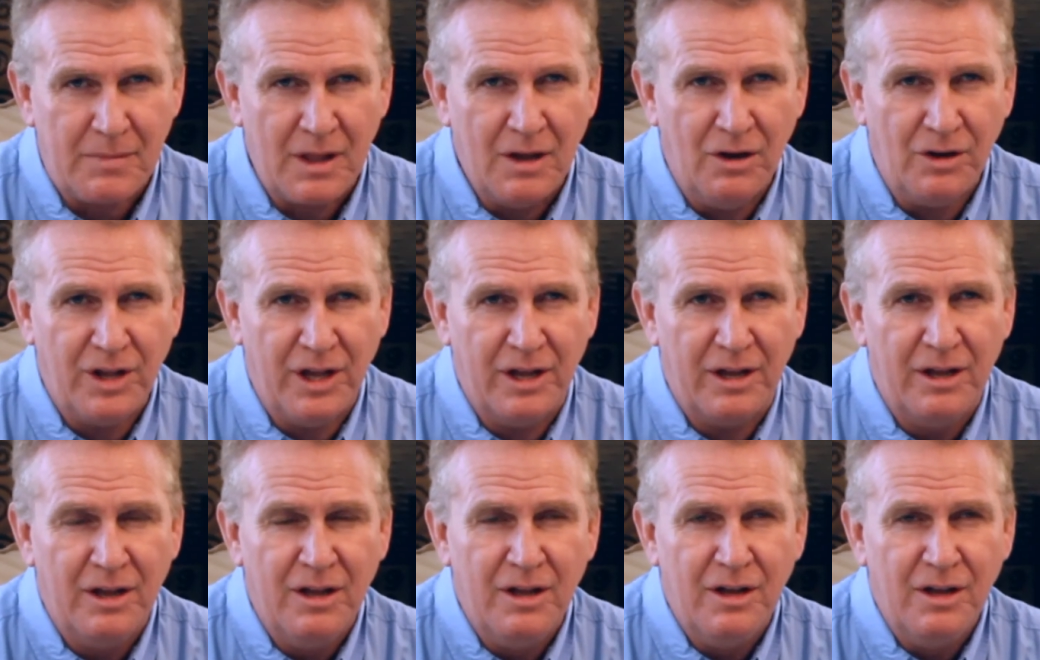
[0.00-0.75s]

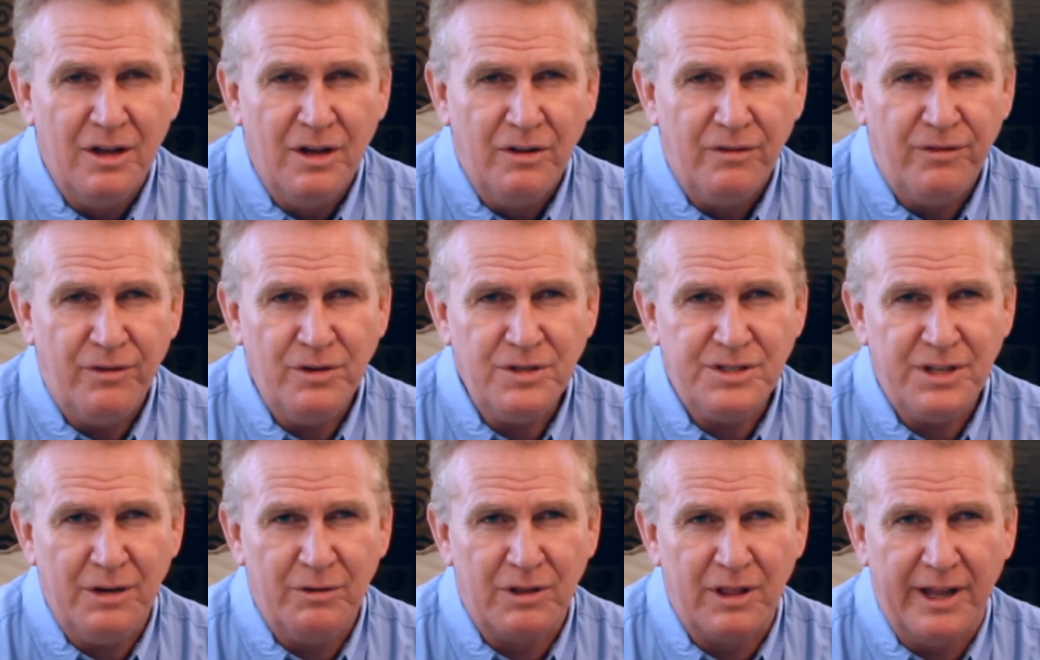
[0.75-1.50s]
Okay,
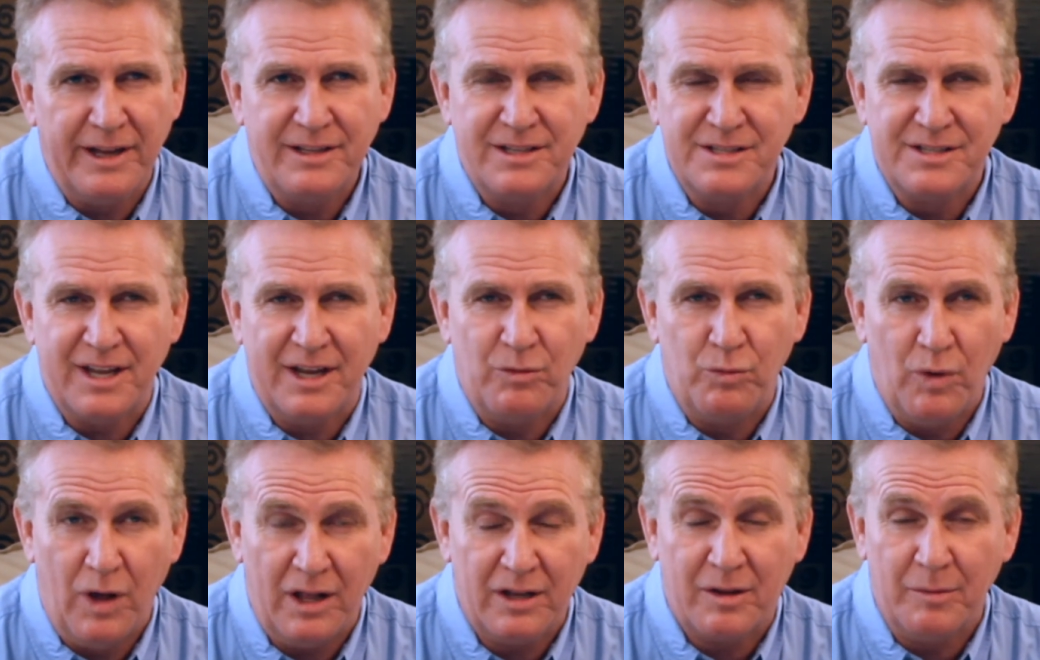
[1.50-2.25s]
first I would like to say
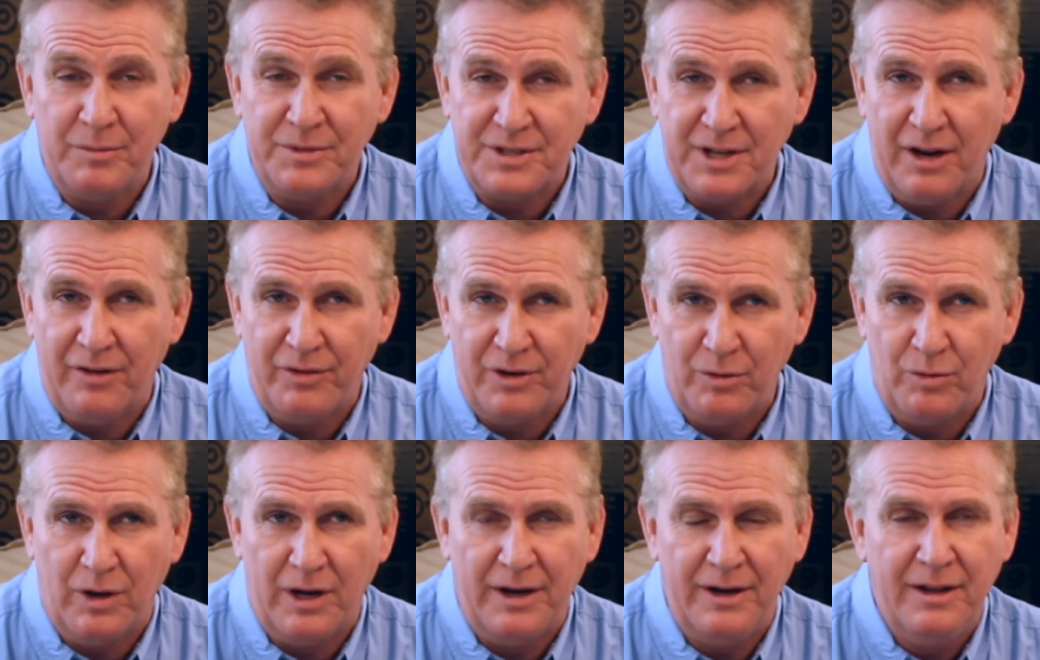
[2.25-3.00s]
welcome to
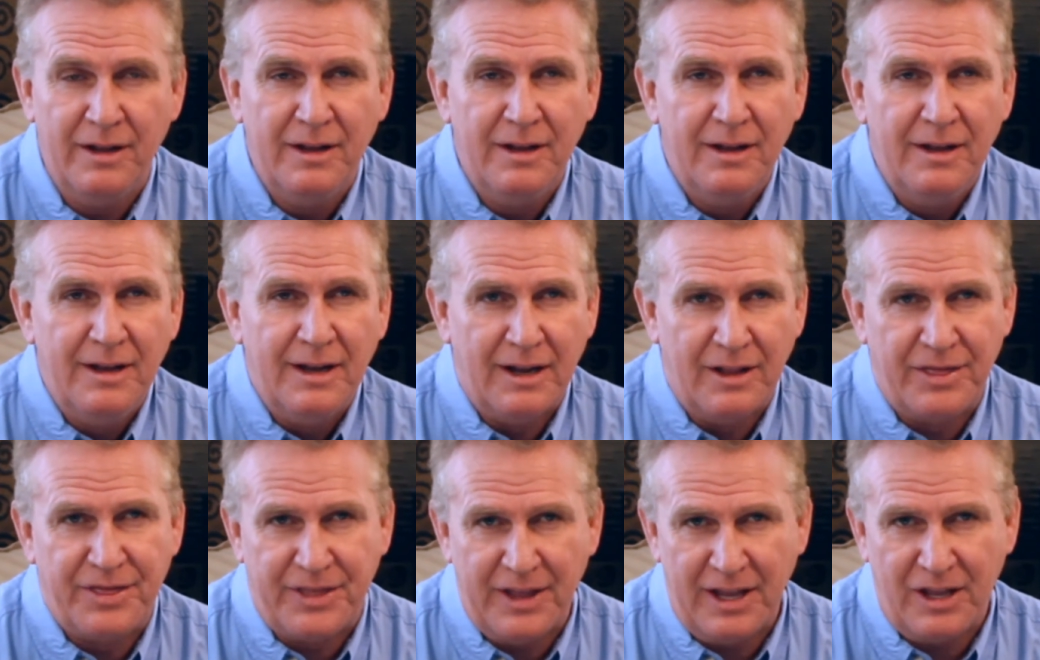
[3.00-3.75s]
everyone
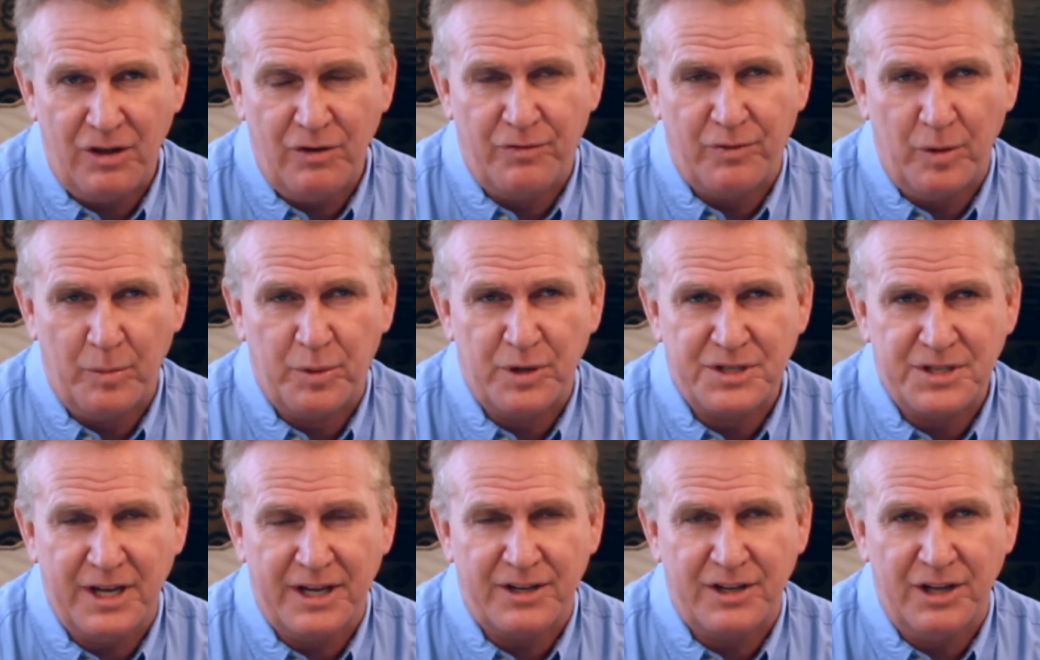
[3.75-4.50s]
and thank you for
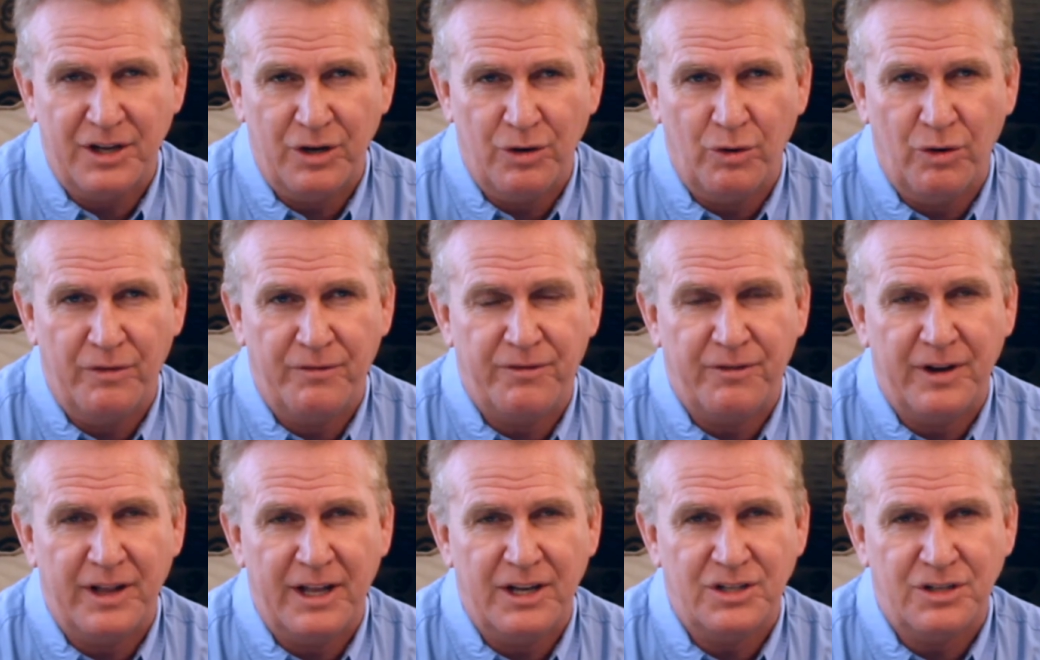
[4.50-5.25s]
protecting your own
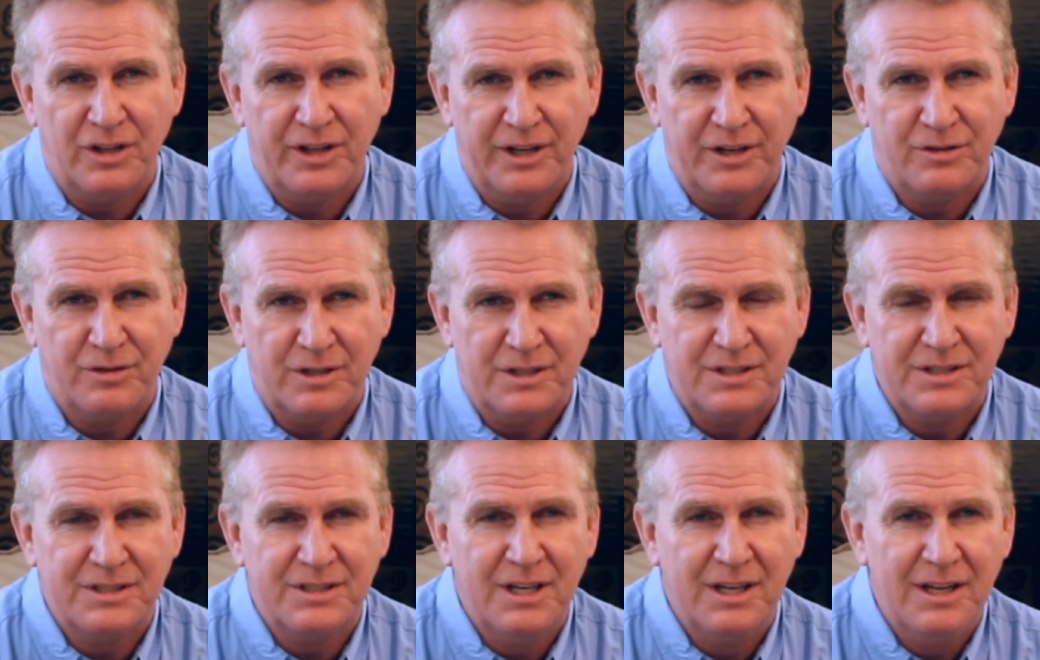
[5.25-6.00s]
financial
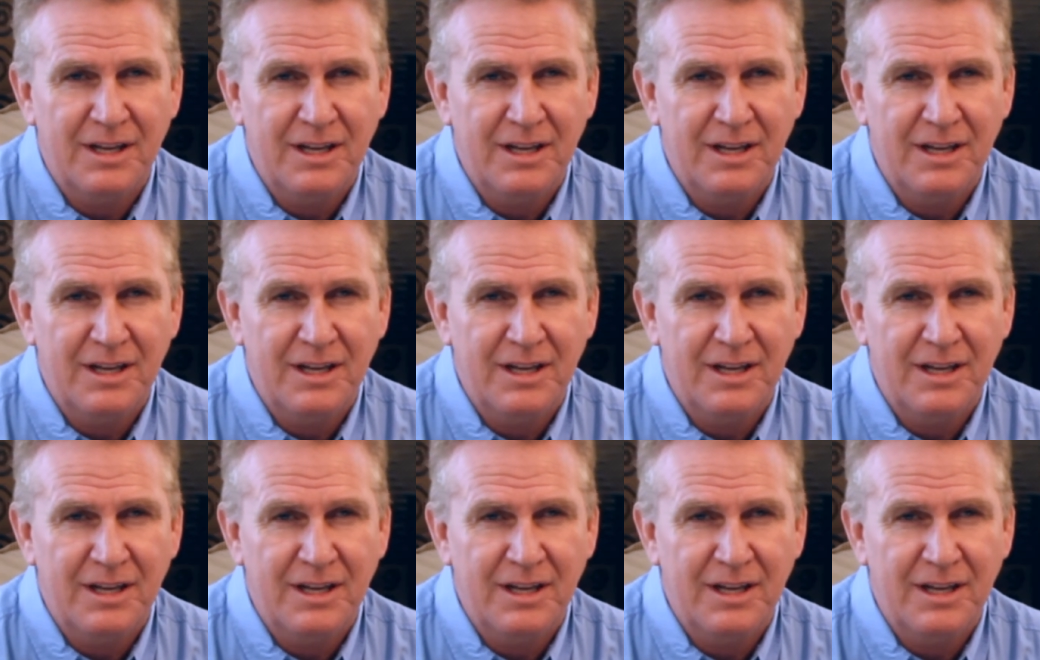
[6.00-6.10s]
interests.